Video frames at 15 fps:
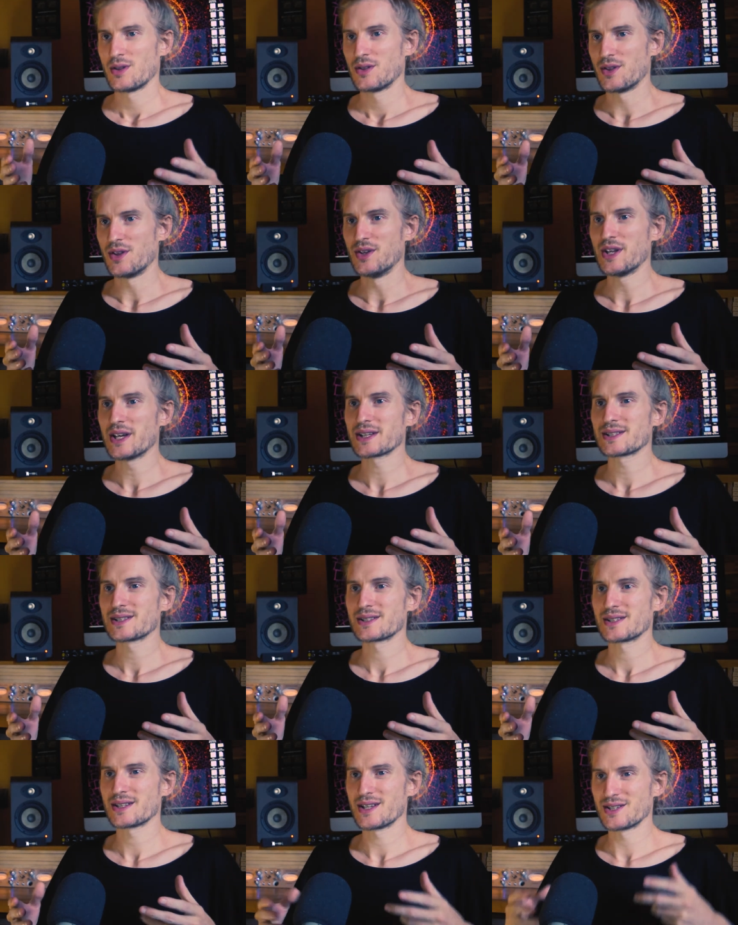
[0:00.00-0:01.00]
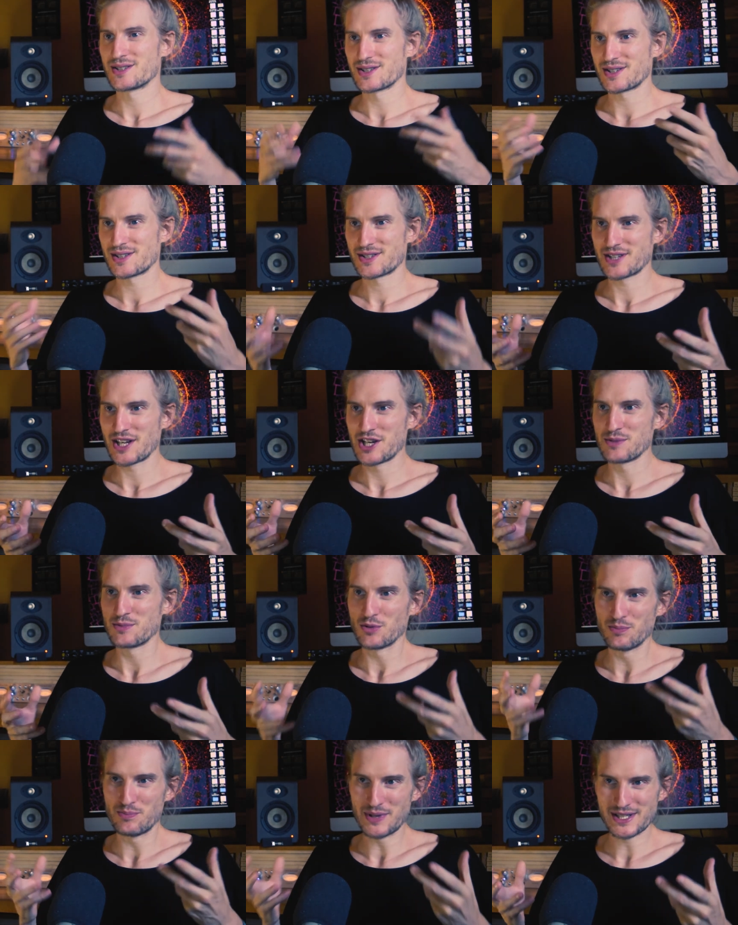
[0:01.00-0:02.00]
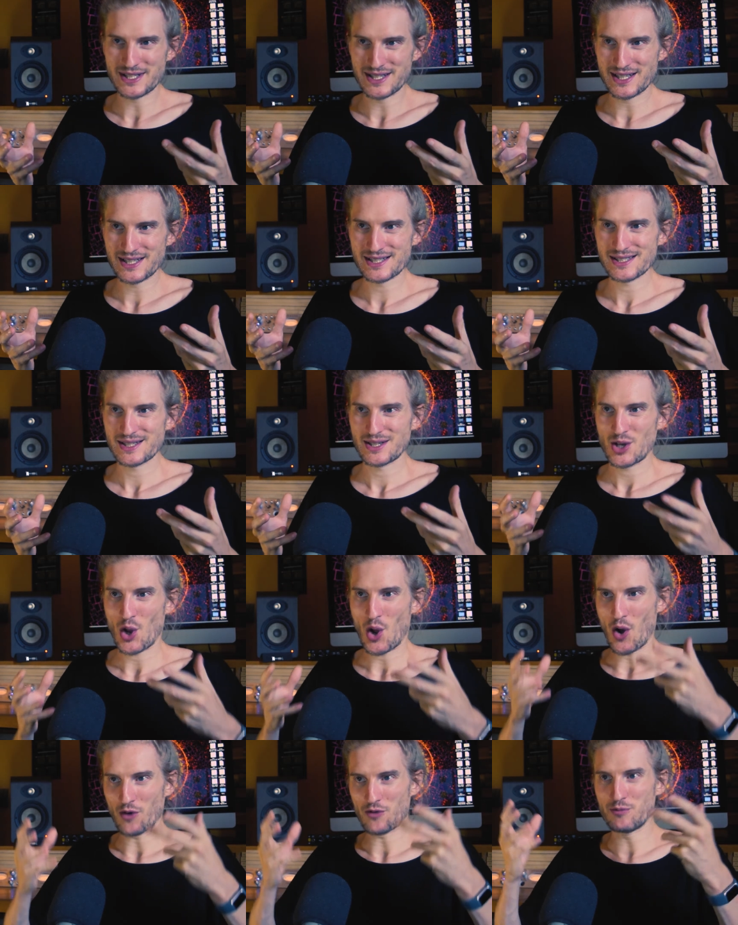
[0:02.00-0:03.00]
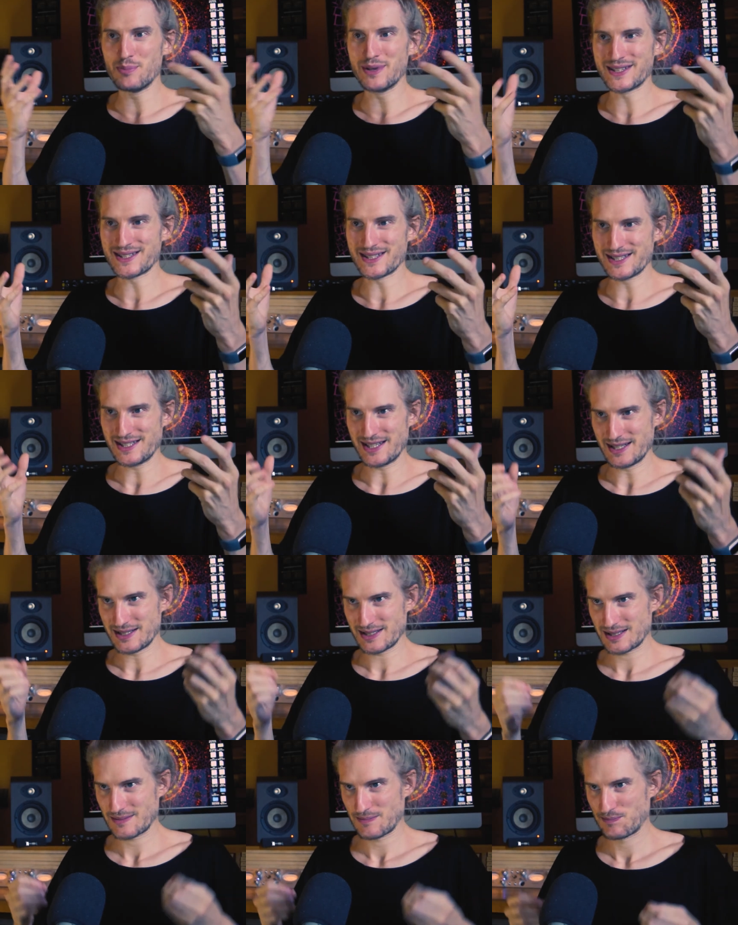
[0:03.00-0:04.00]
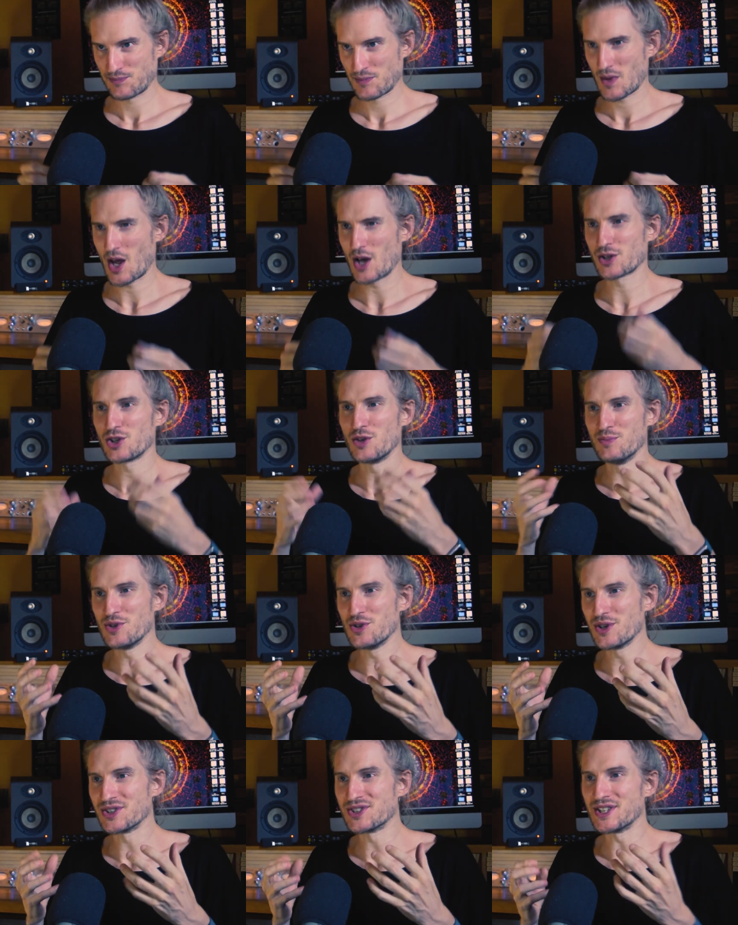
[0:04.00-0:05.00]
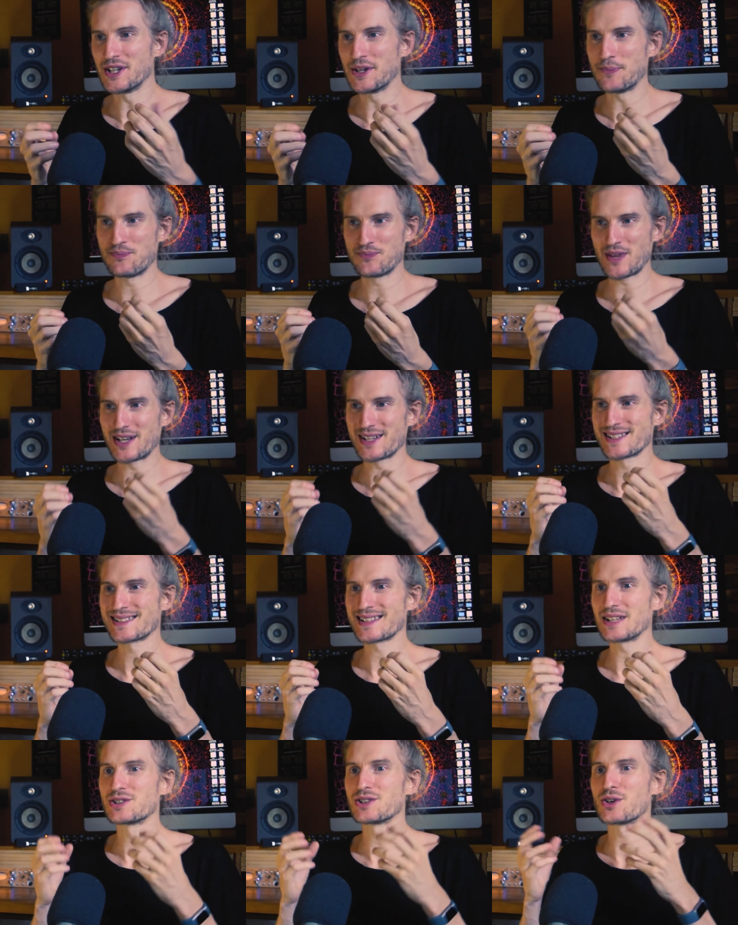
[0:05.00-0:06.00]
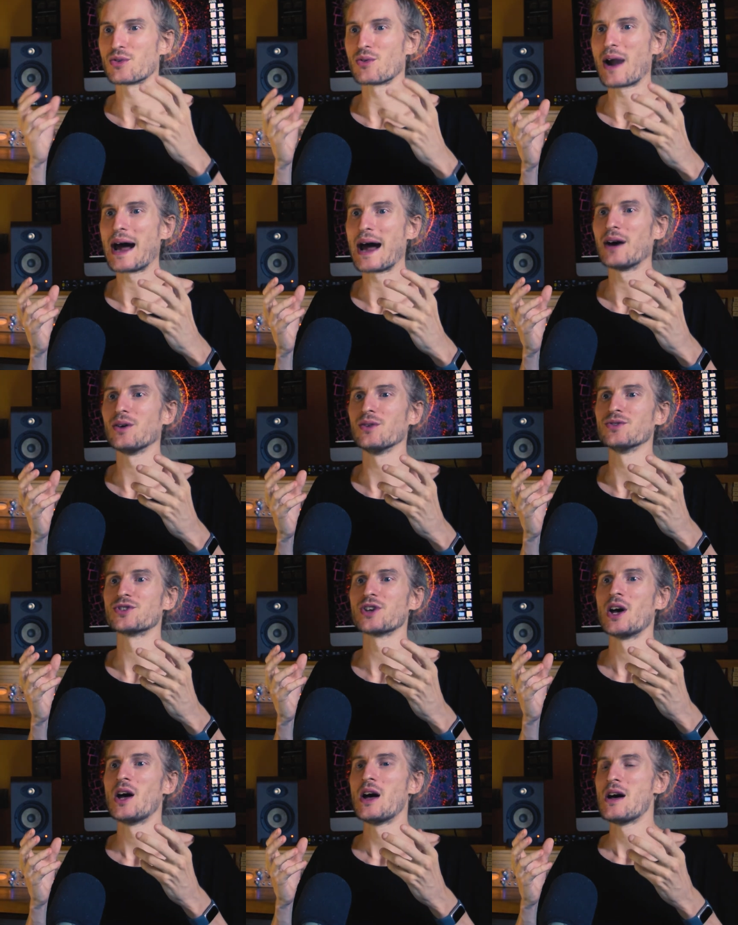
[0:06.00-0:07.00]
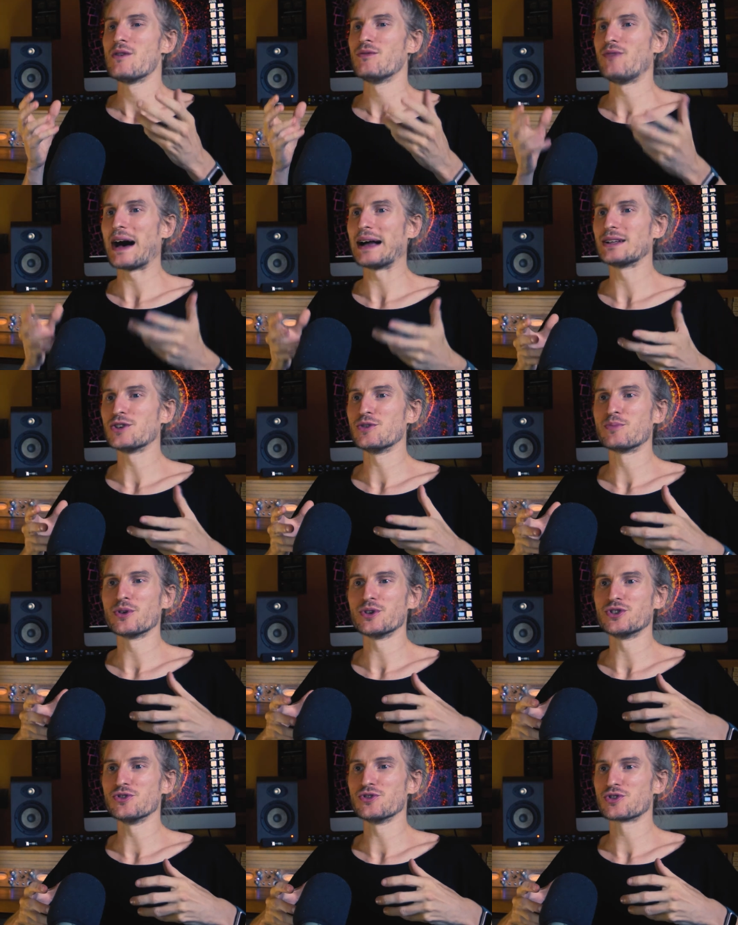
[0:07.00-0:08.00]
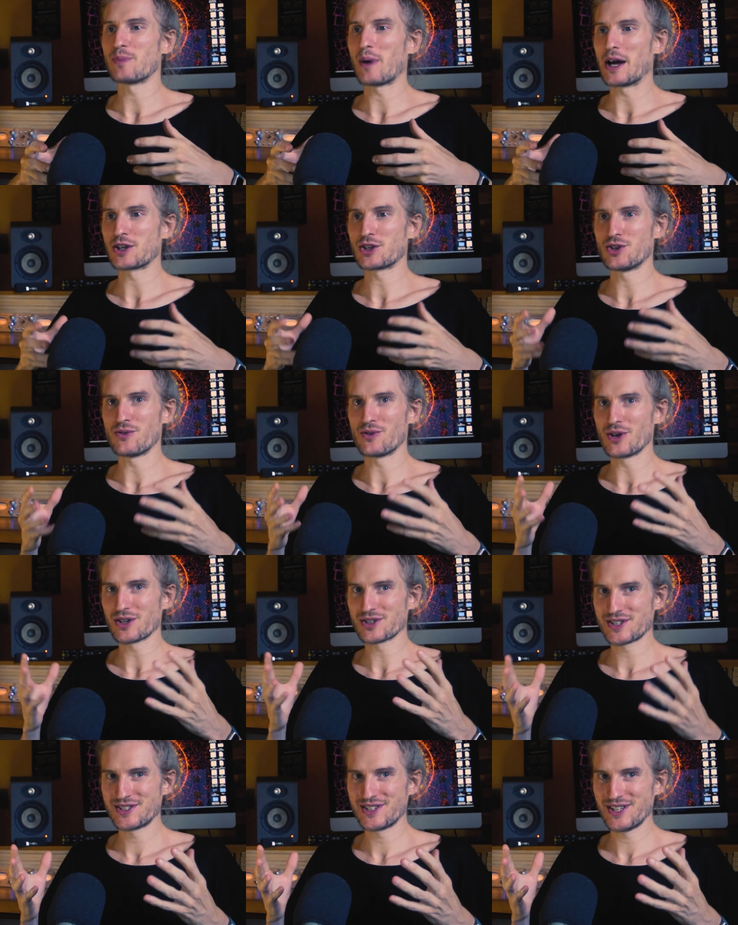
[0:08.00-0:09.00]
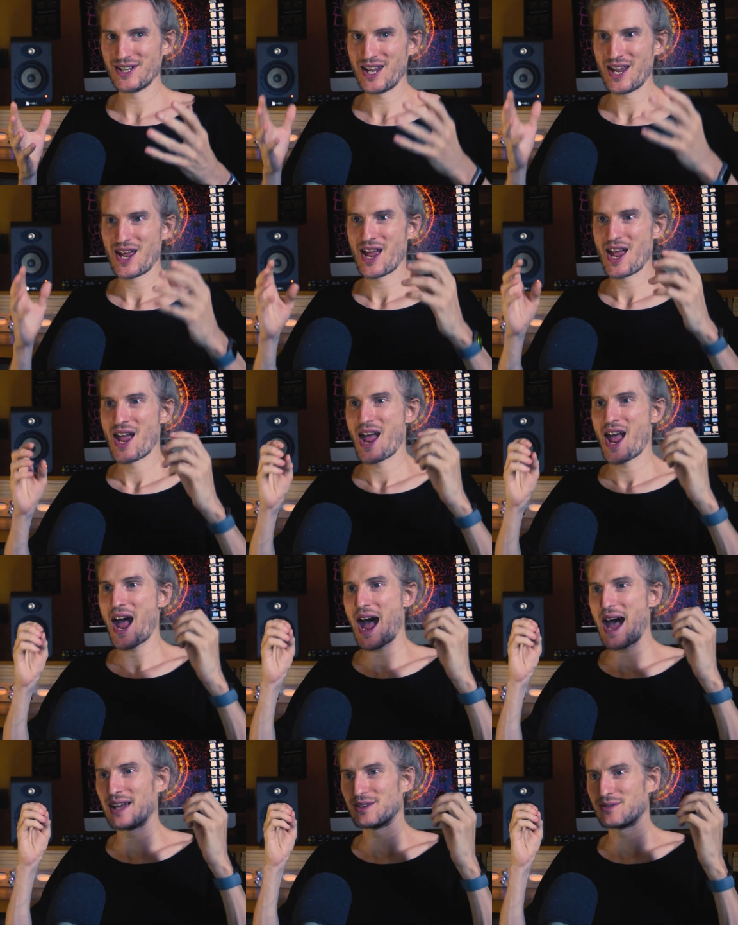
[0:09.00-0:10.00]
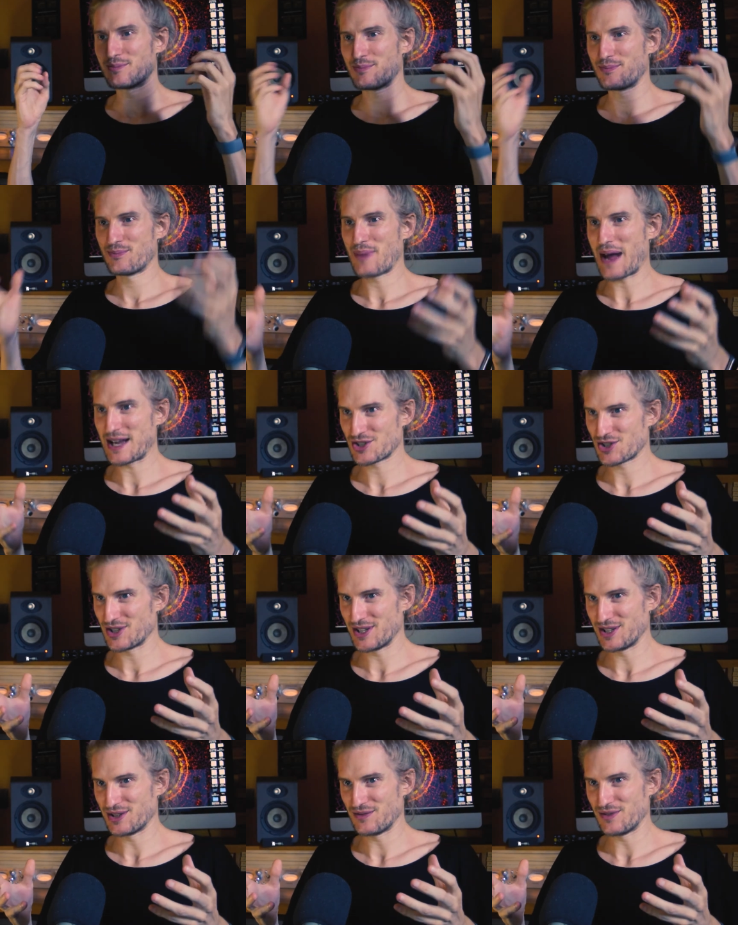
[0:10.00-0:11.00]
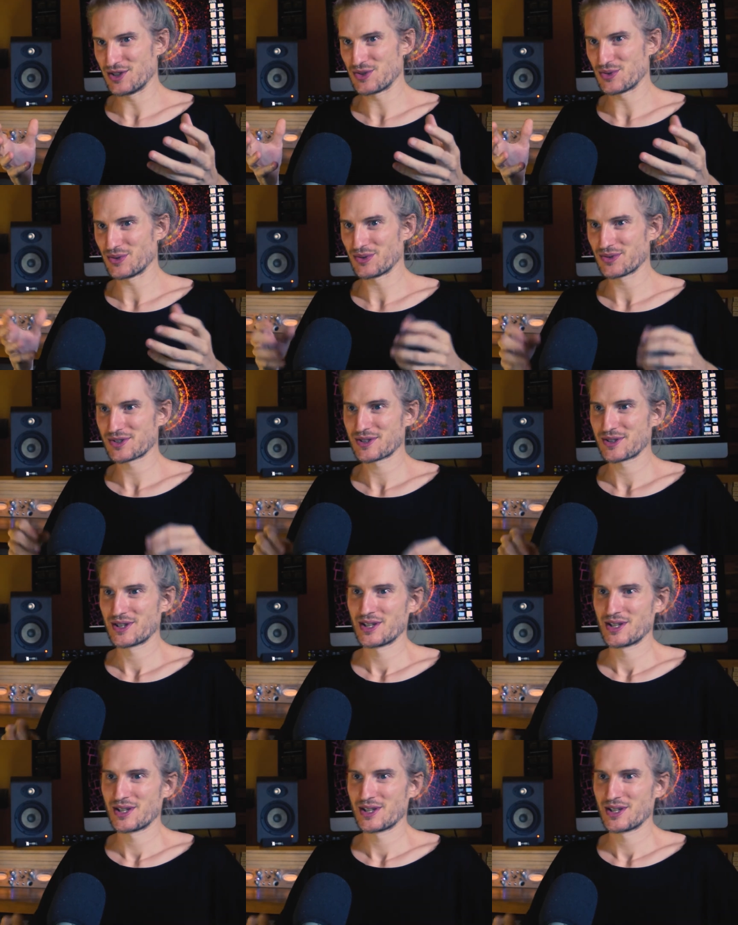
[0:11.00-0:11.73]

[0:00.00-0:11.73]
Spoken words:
The NYX is a sustainable business of businesses, a community that is centered around value produced by curiosity and passionate individuals.